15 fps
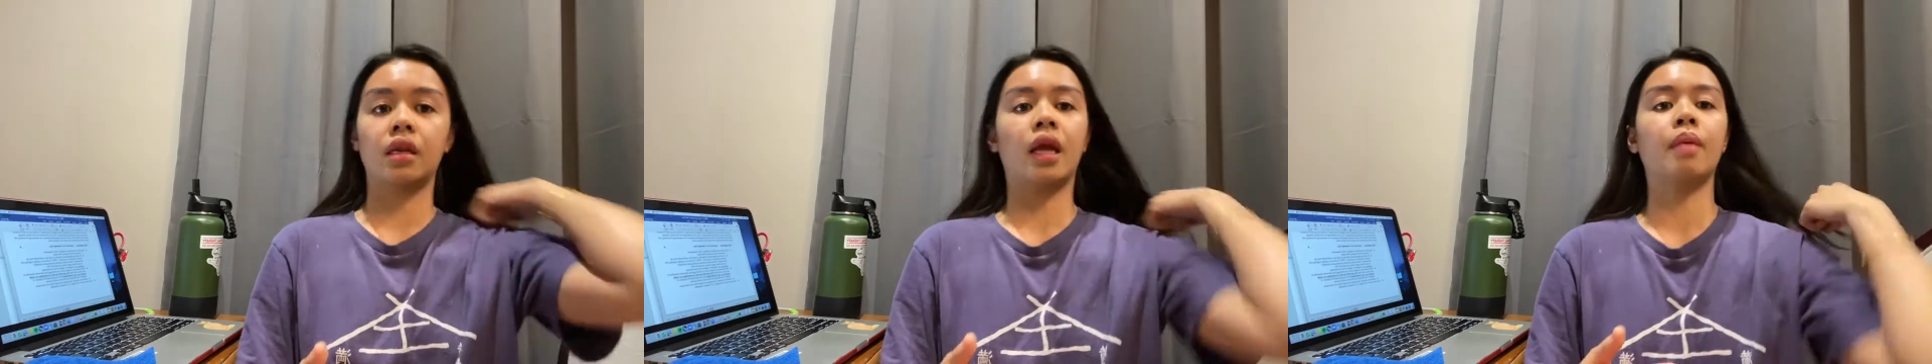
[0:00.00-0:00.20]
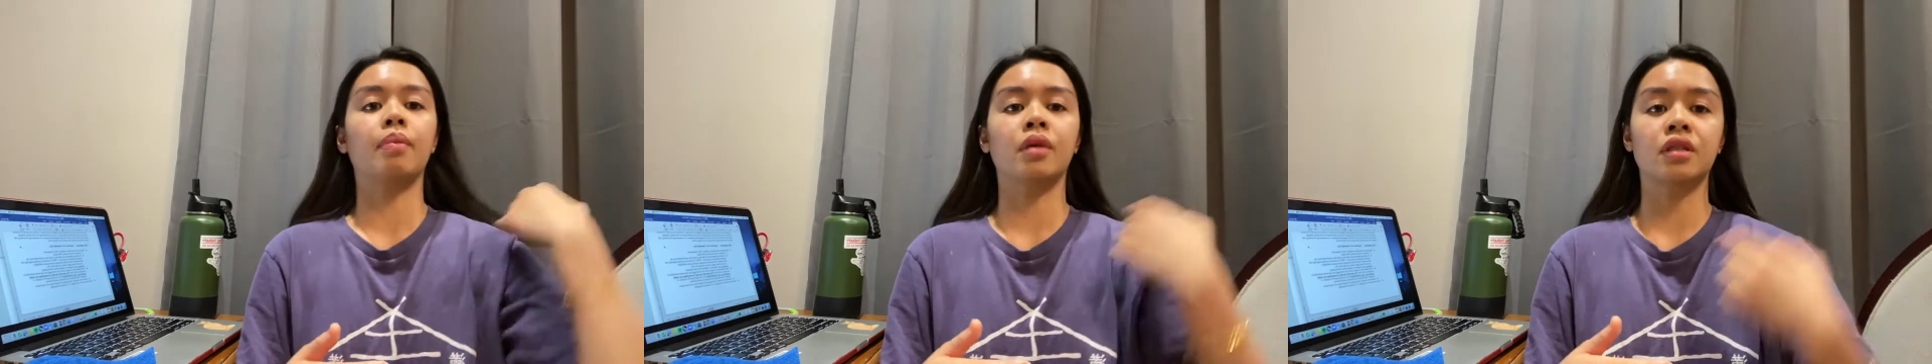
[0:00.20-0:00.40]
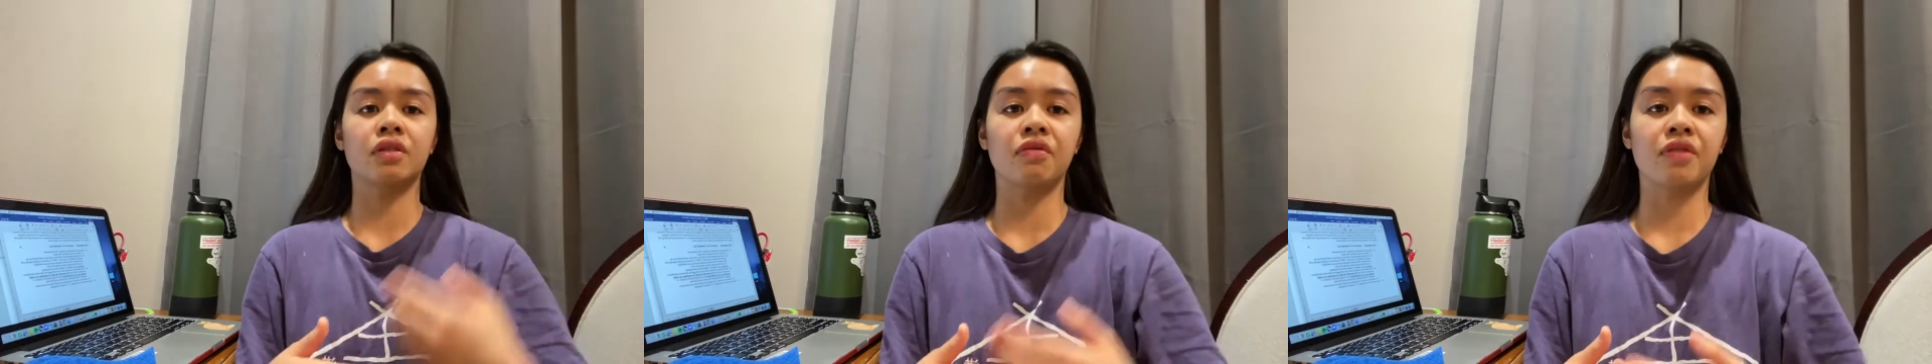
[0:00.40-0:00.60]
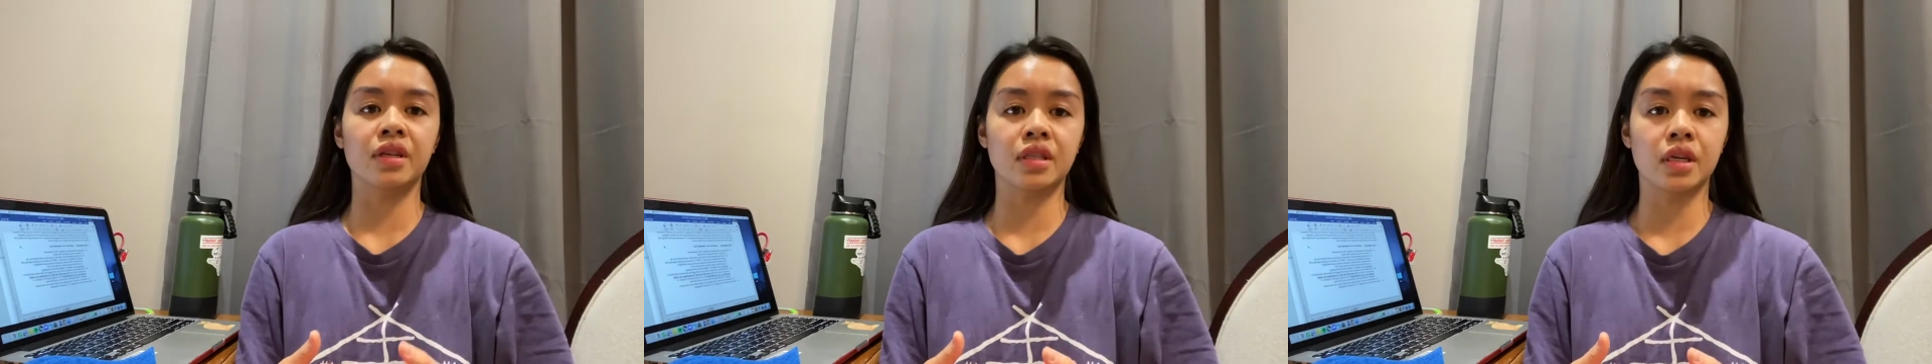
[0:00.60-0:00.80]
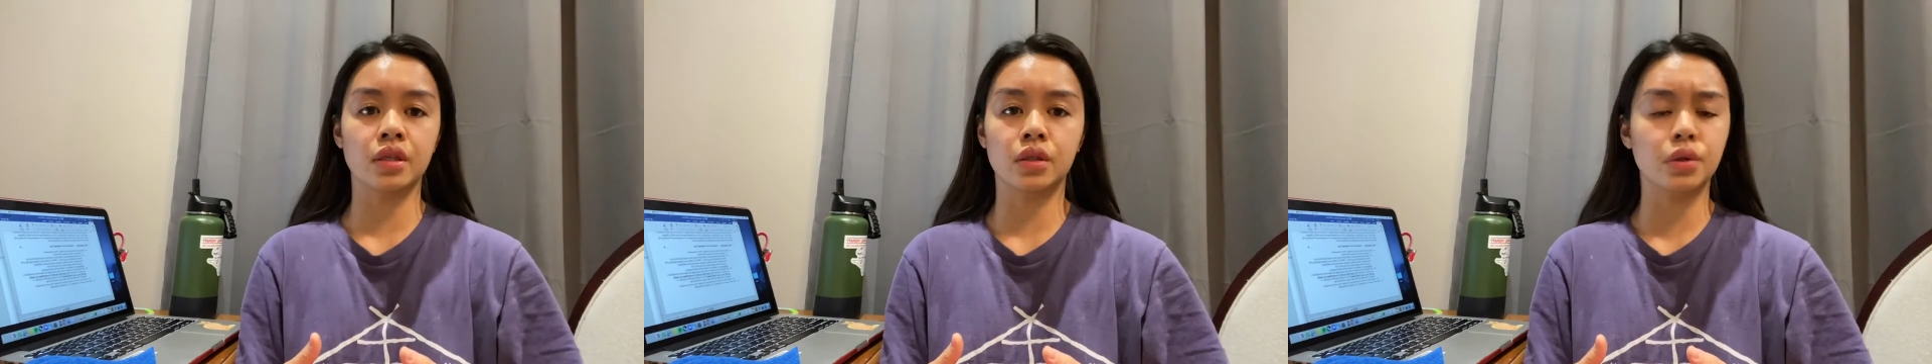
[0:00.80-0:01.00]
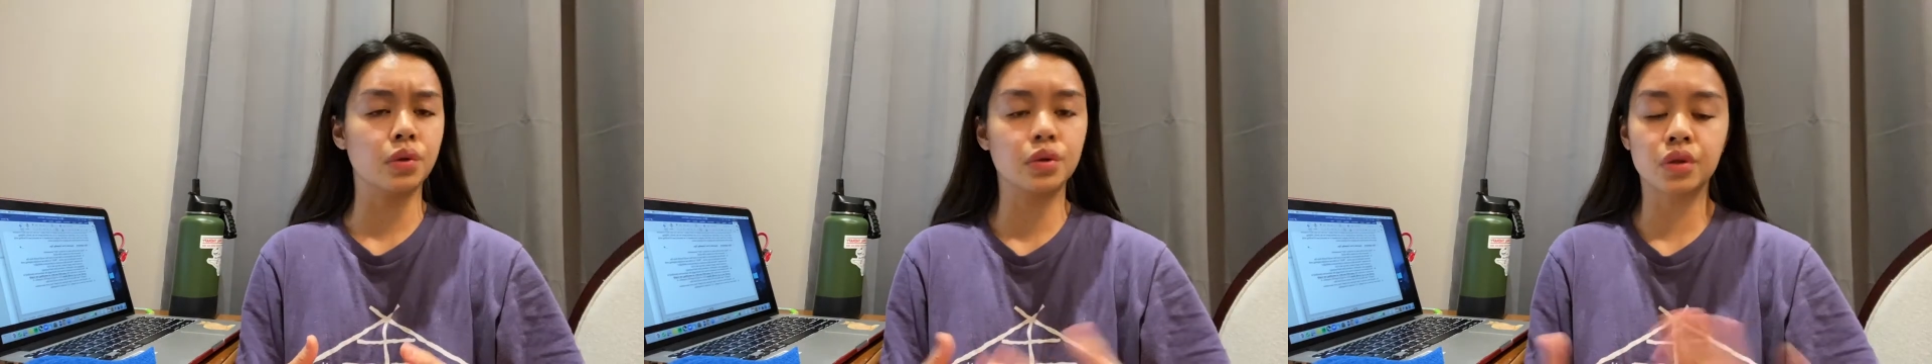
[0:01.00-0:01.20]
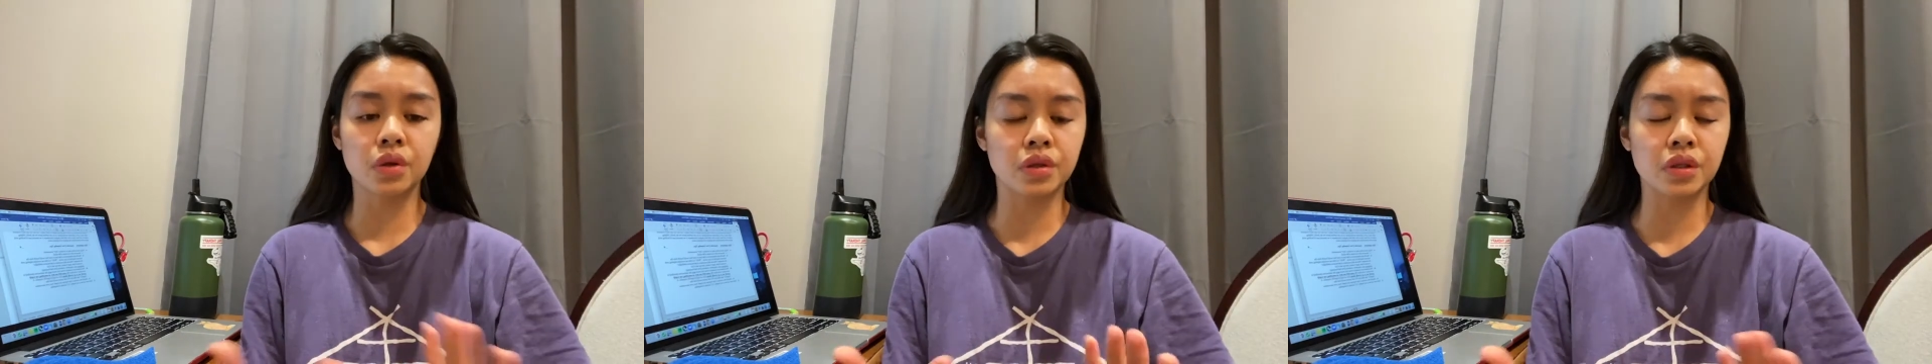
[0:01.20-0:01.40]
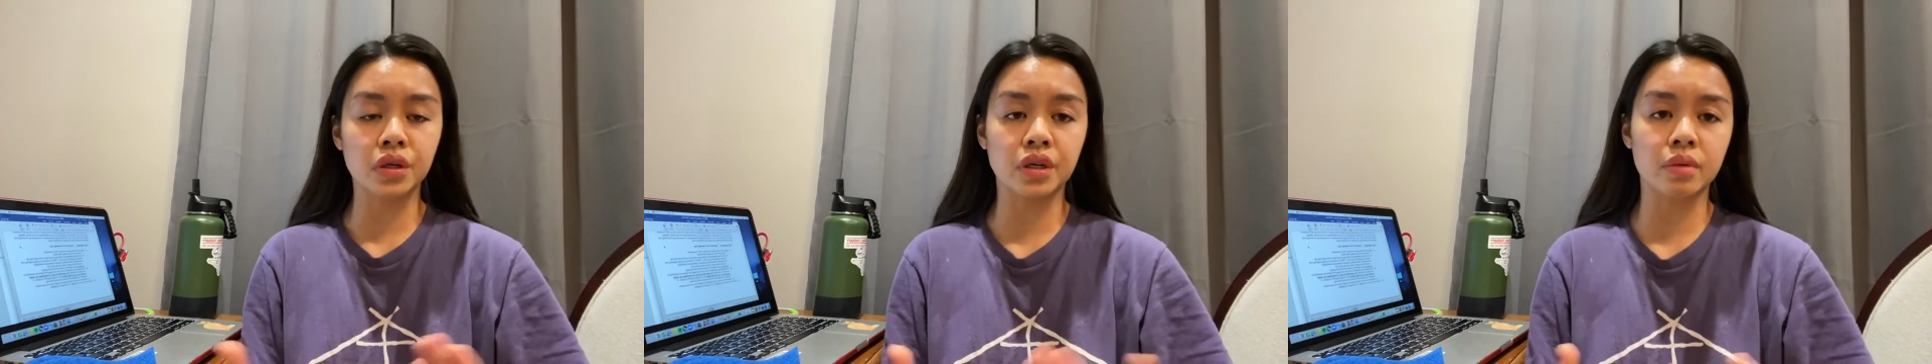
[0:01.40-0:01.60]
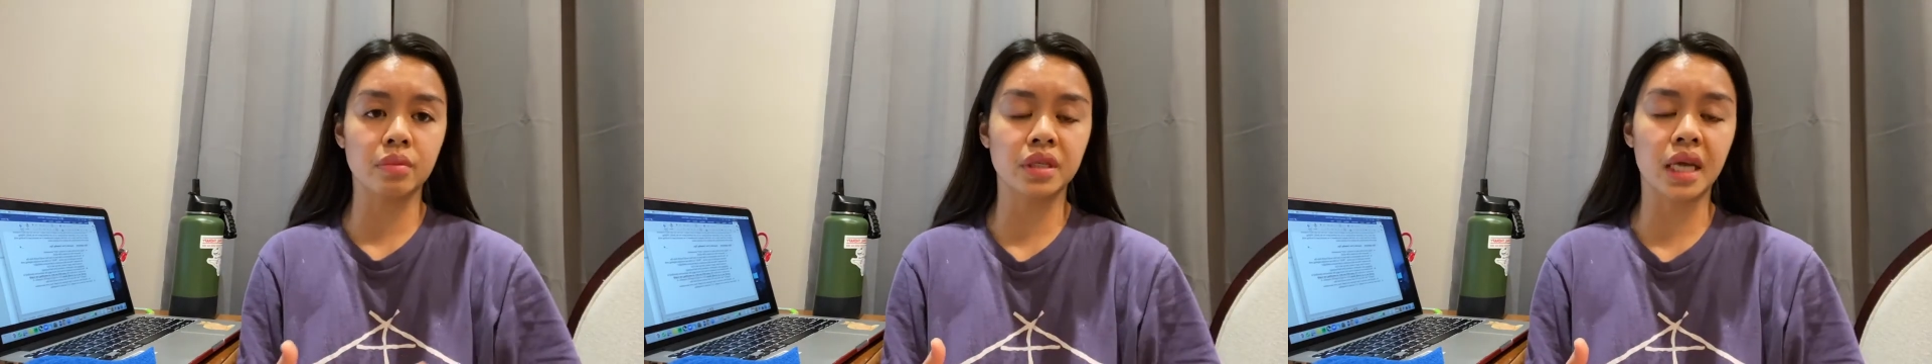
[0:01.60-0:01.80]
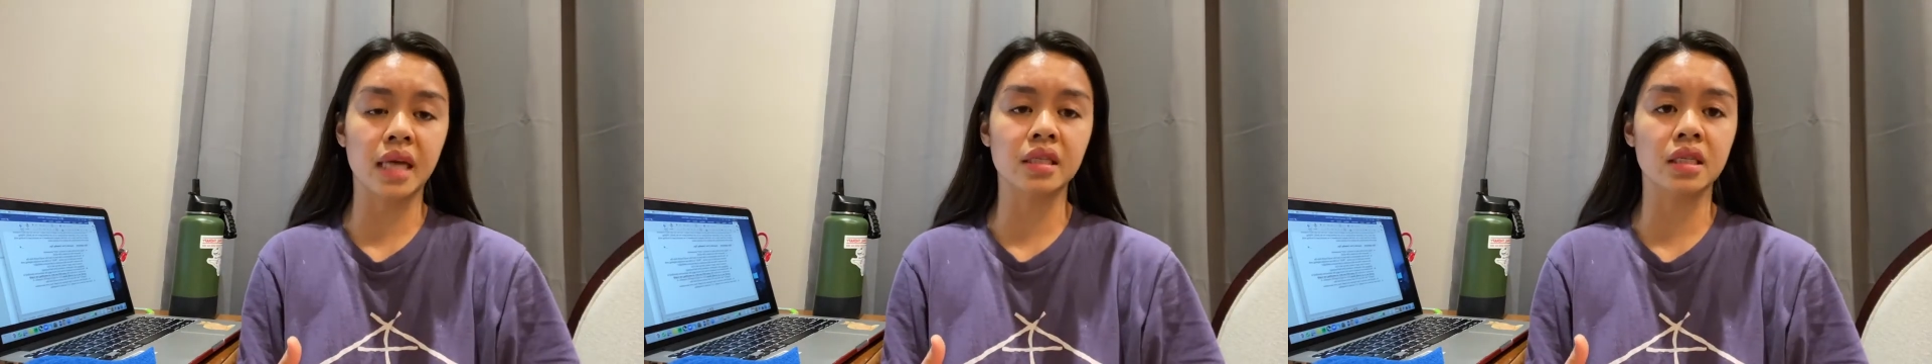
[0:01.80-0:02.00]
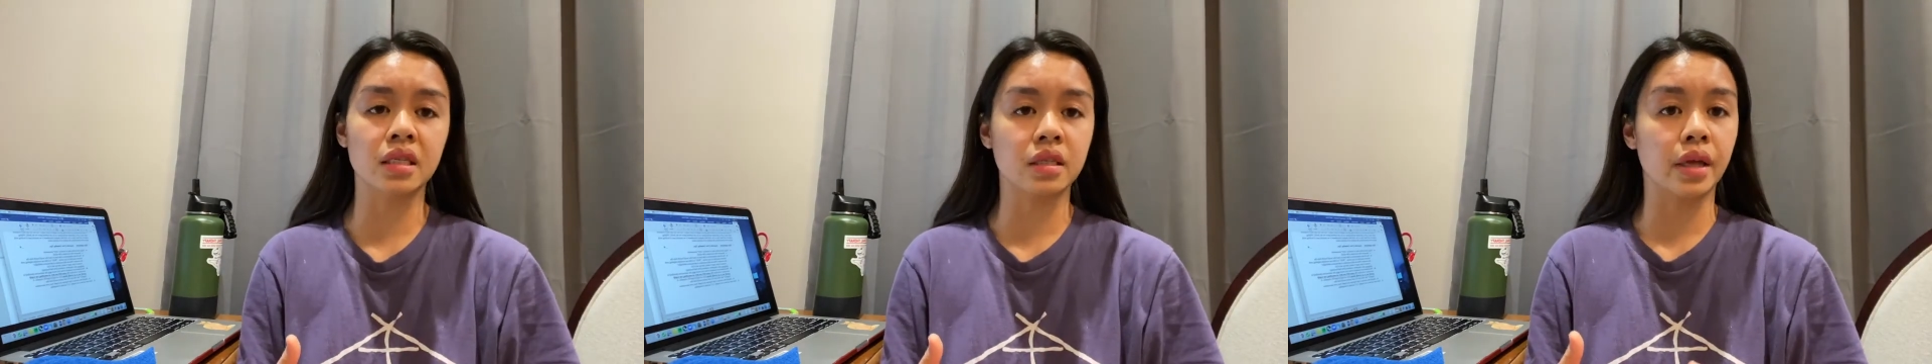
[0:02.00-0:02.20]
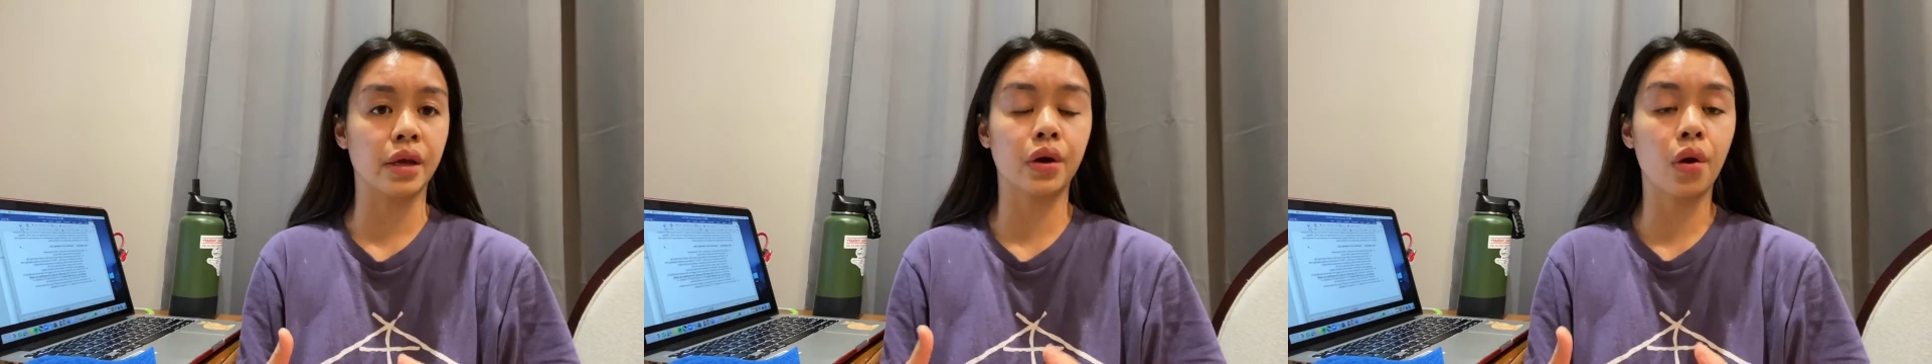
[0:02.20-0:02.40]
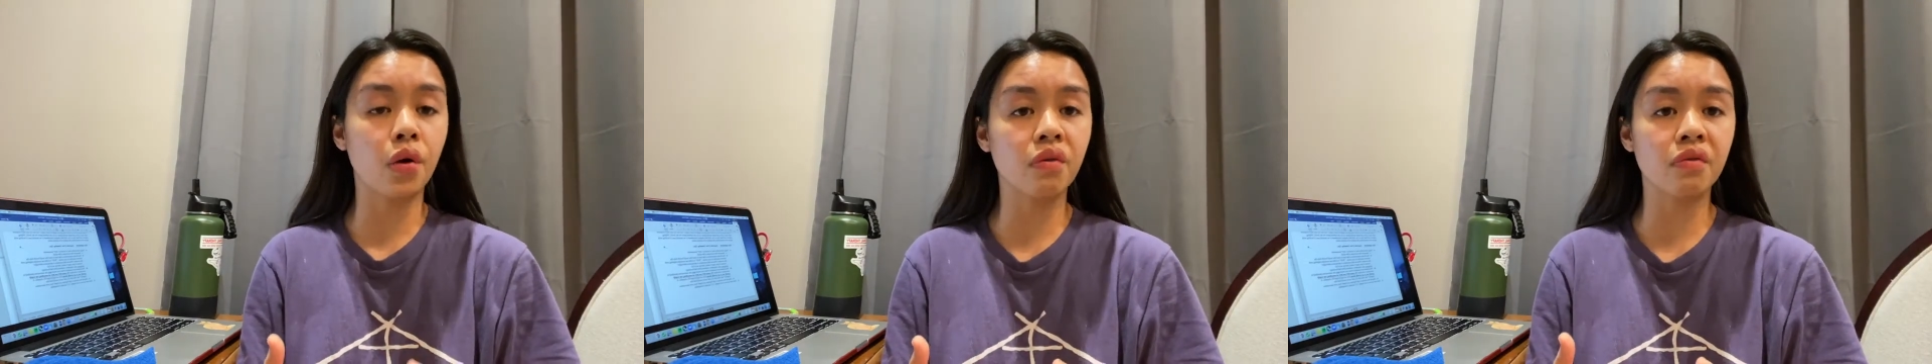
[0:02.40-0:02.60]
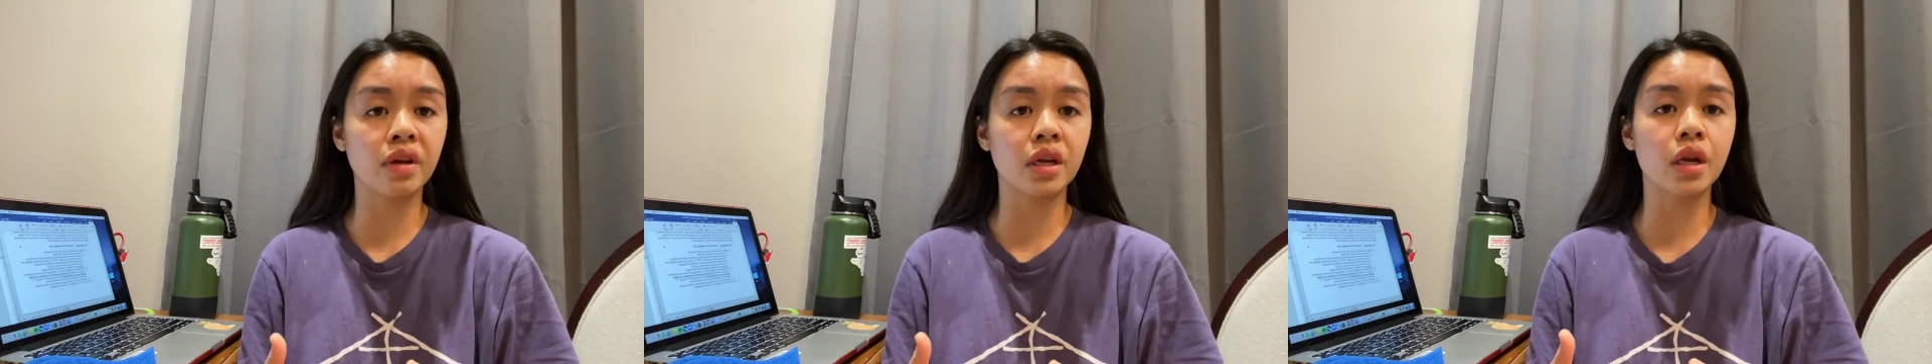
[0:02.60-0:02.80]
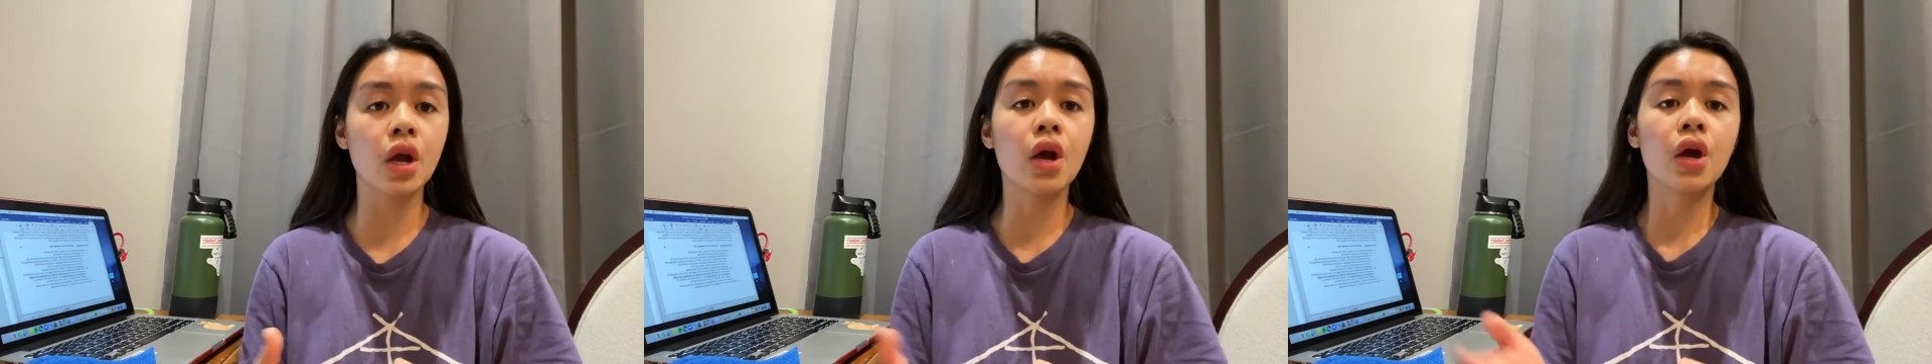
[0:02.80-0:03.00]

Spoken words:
able to visit due to circumstances like COVID,